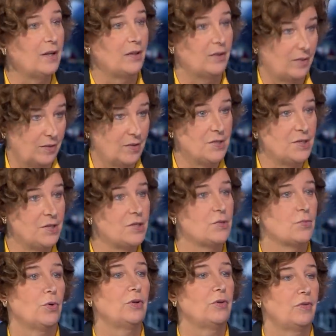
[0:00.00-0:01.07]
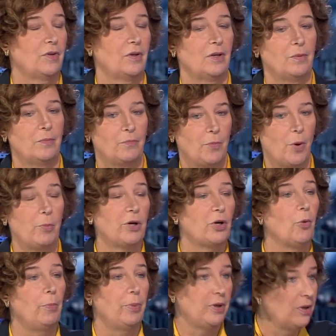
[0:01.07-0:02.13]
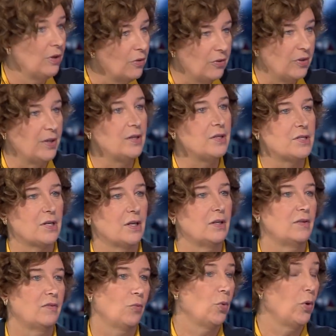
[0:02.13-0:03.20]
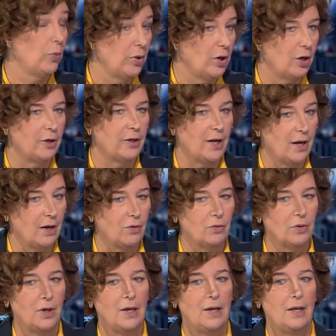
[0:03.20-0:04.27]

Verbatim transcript: that this is what public opinion thinks and where we are now.